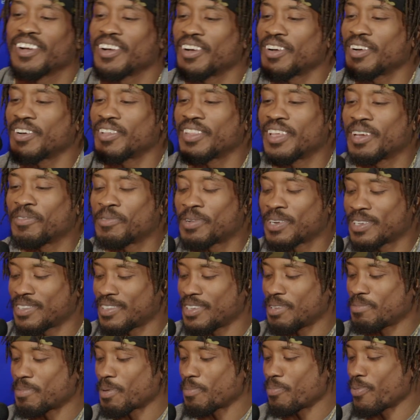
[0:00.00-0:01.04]
Oh, they want to
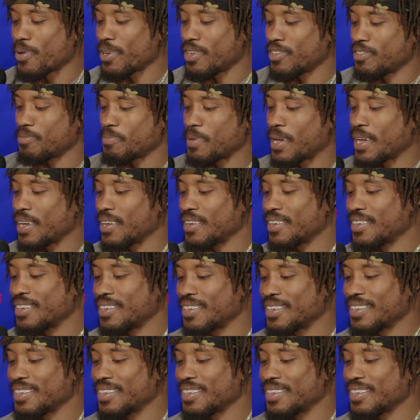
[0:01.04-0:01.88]
see my pretty smile.